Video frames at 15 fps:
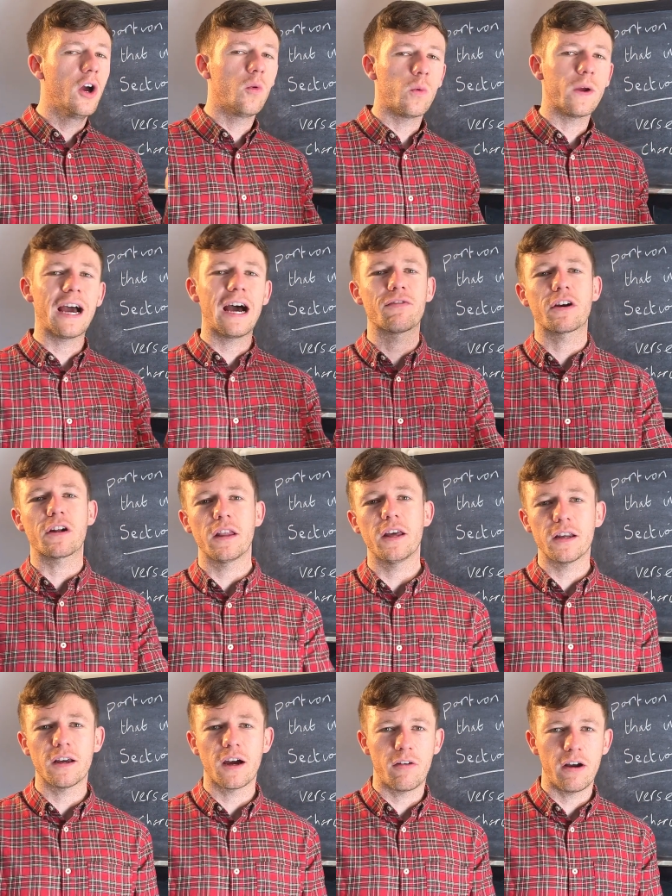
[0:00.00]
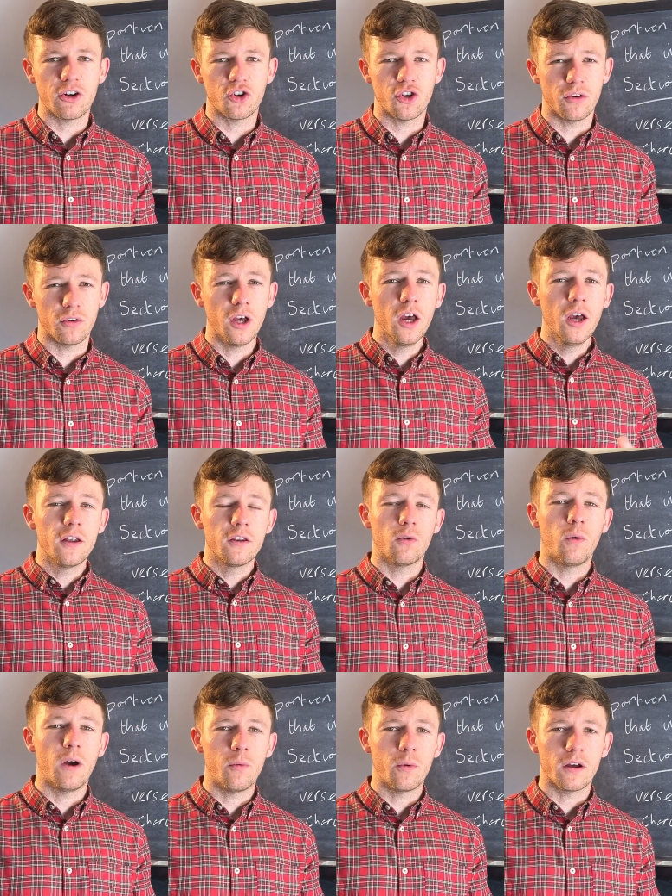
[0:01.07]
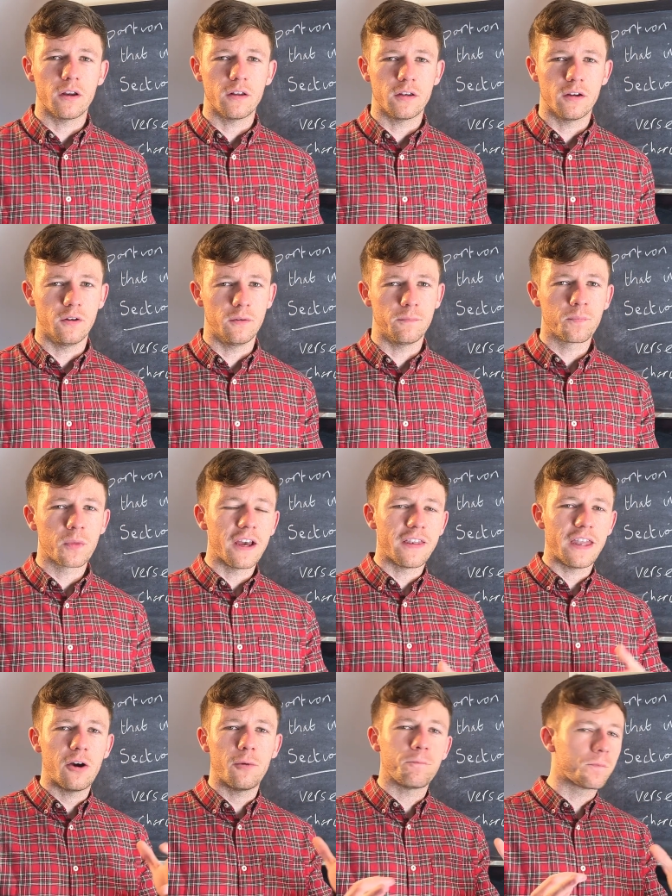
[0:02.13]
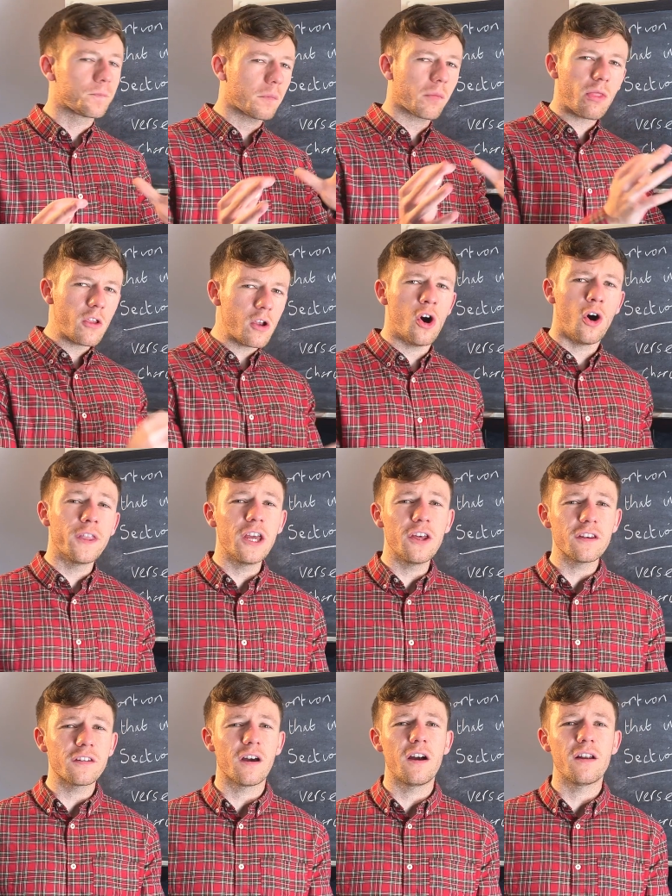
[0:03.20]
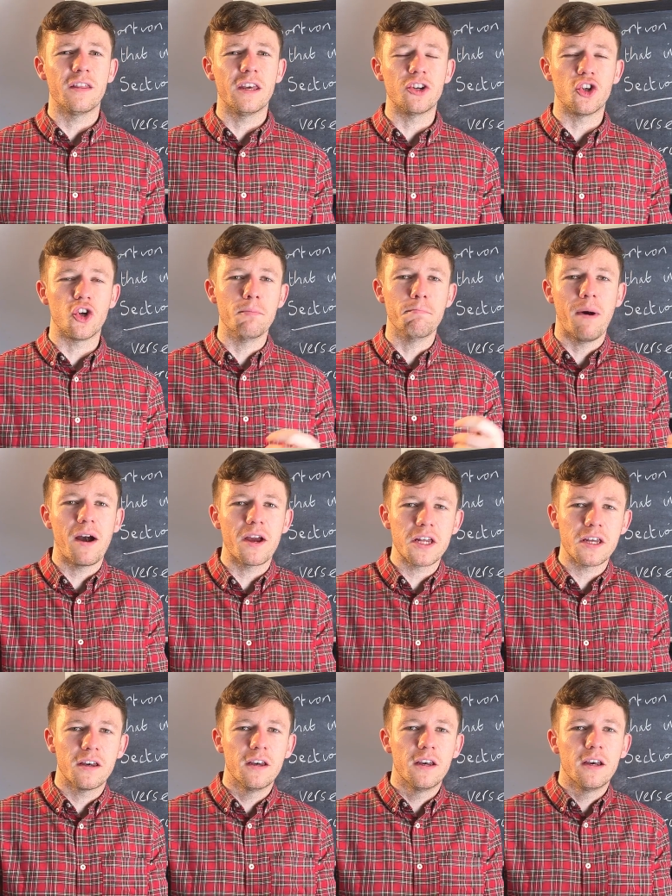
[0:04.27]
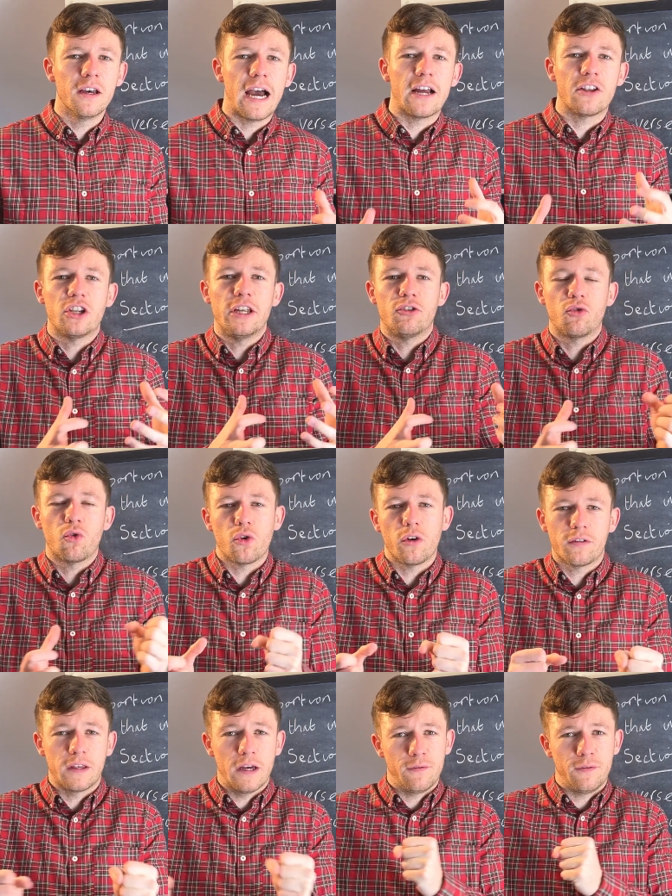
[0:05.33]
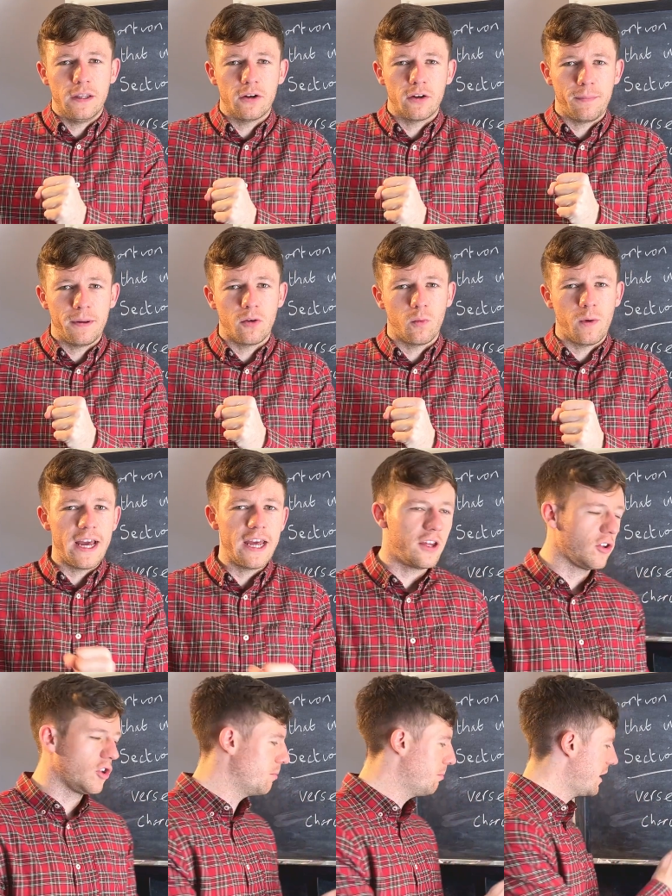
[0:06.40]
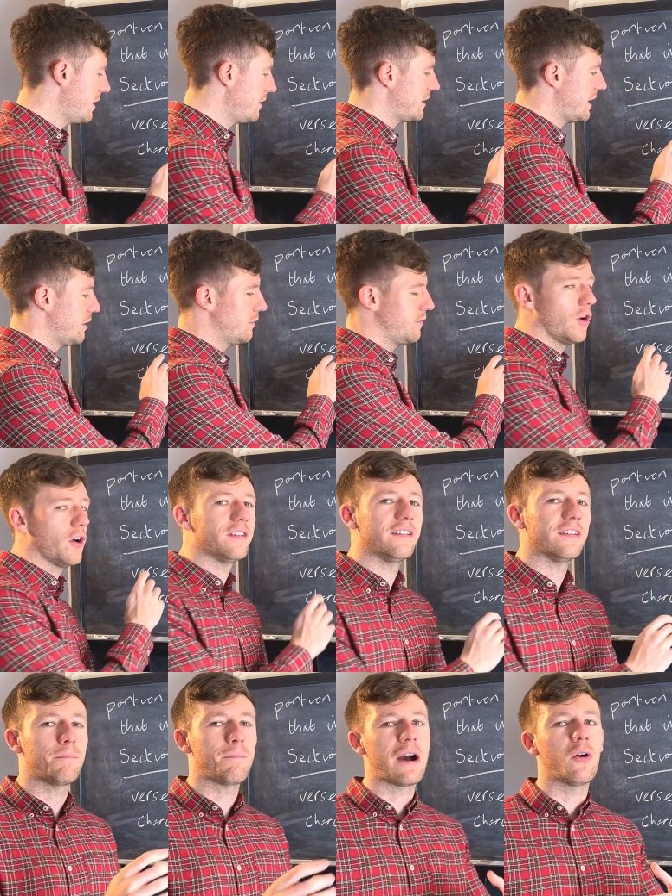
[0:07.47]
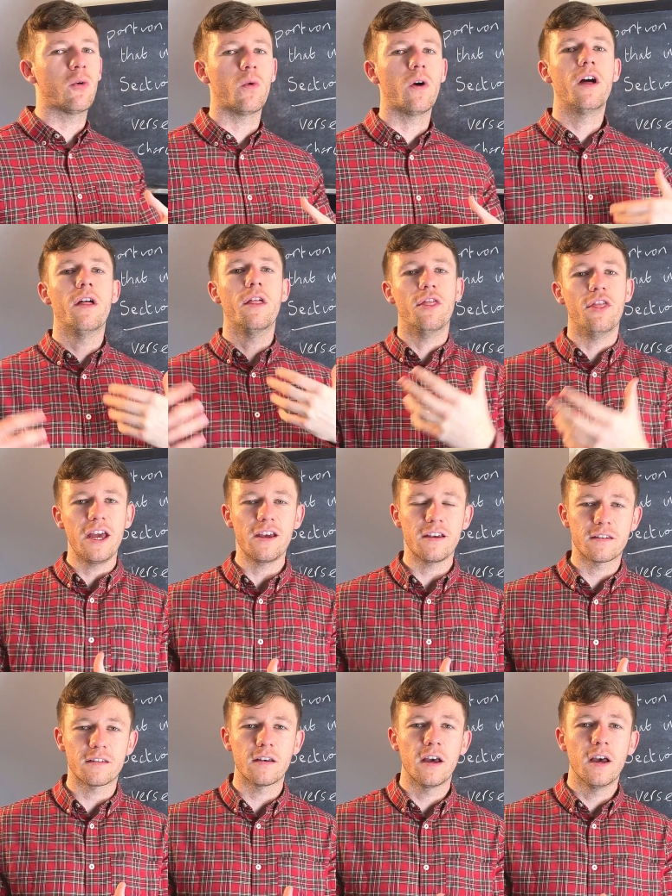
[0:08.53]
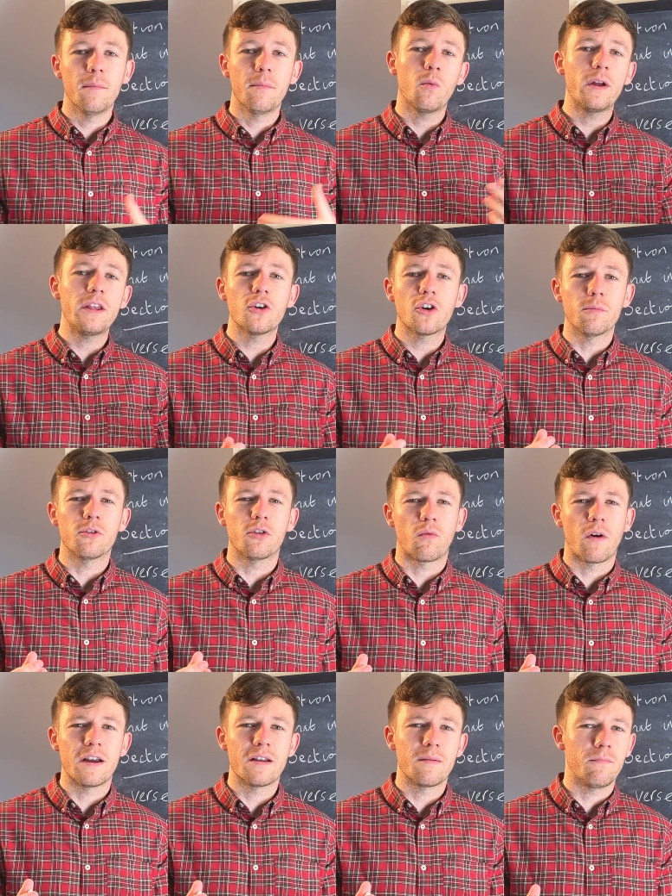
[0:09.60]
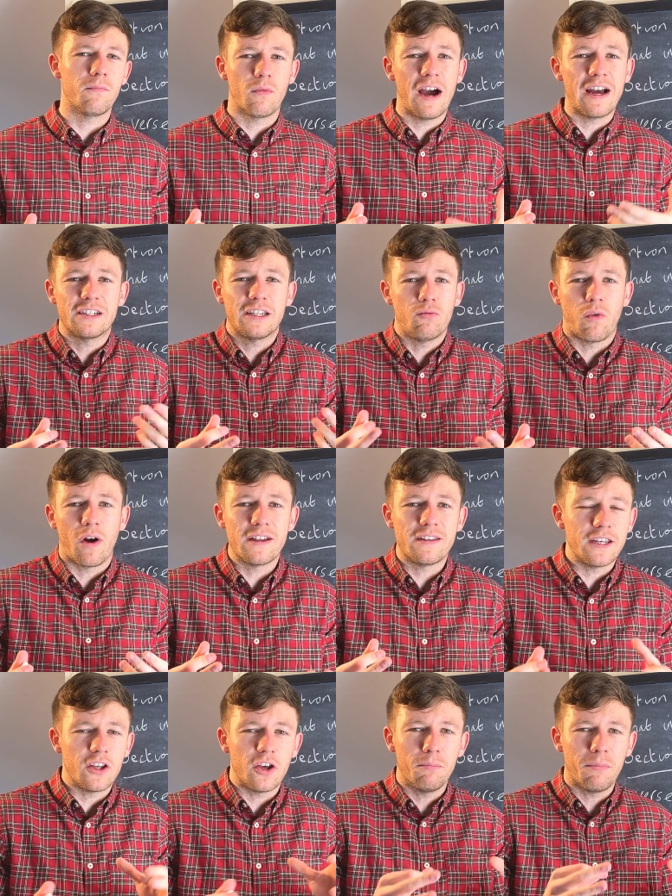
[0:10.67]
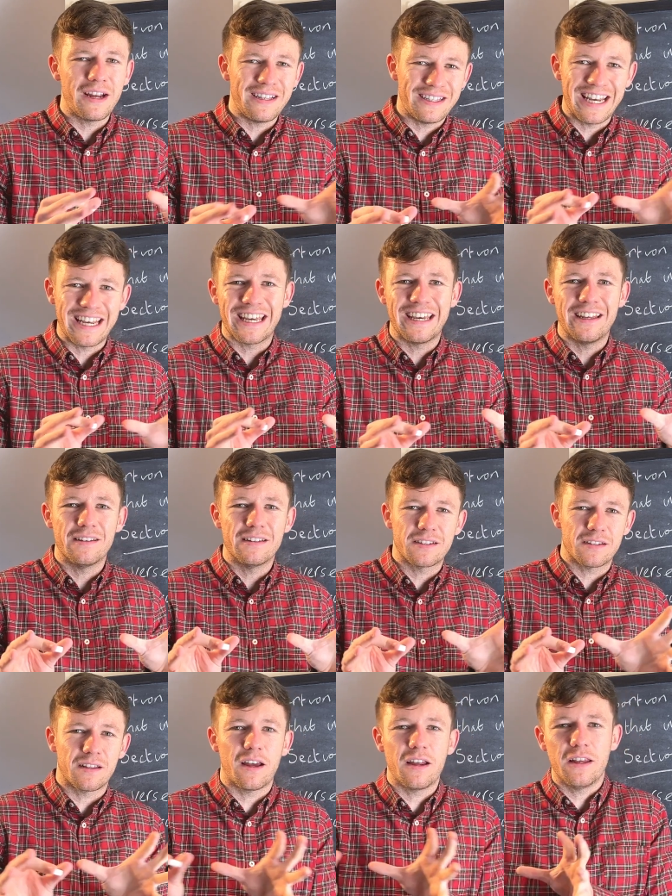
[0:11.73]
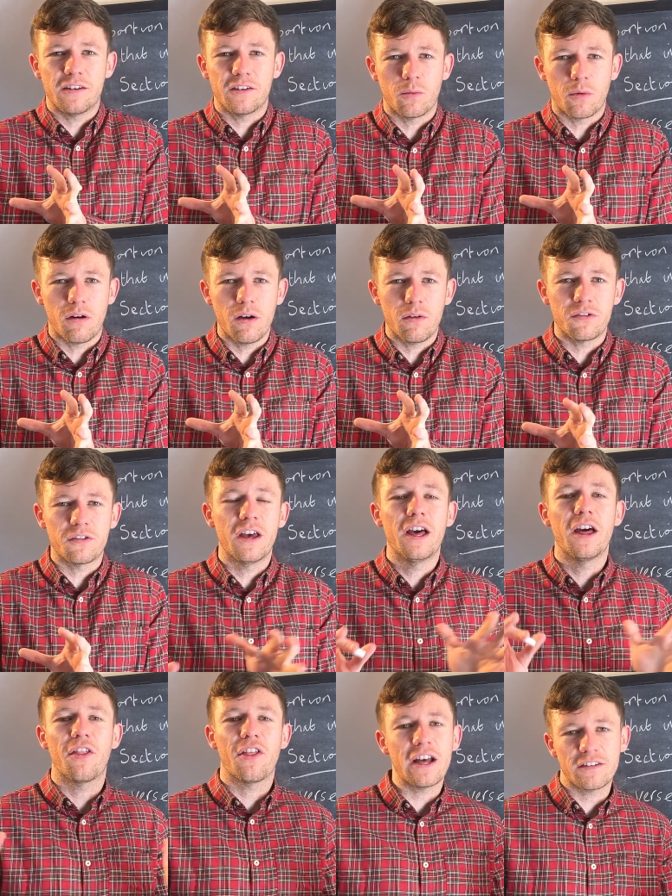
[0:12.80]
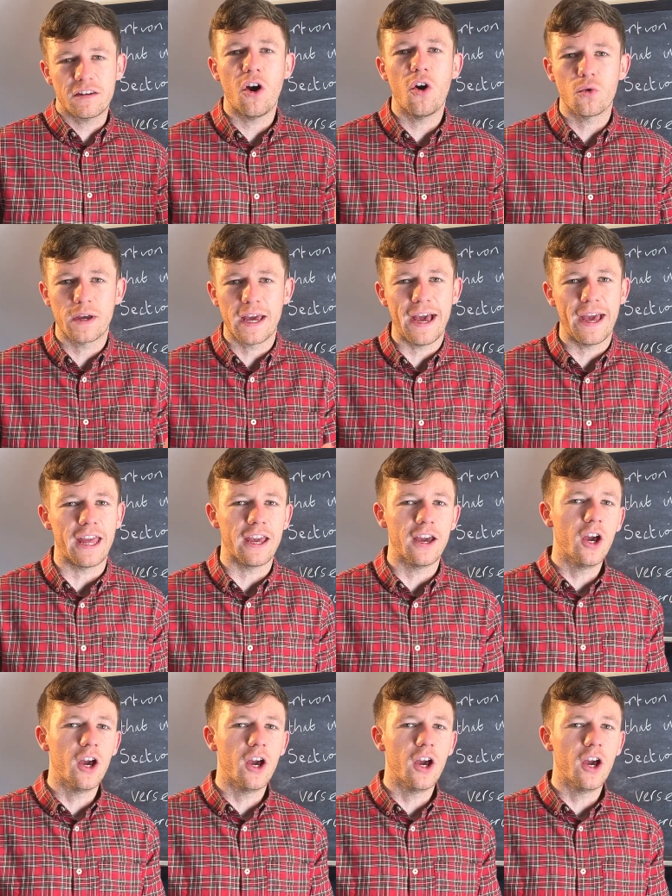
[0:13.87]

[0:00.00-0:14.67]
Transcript: we have clear direction to where we're going to turn. Now, on the other side of this, you might actually draw yourself a little bit away. You might say the verse is about this, but when you come to actually write it, you might take it slightly somewhere else. That's okay.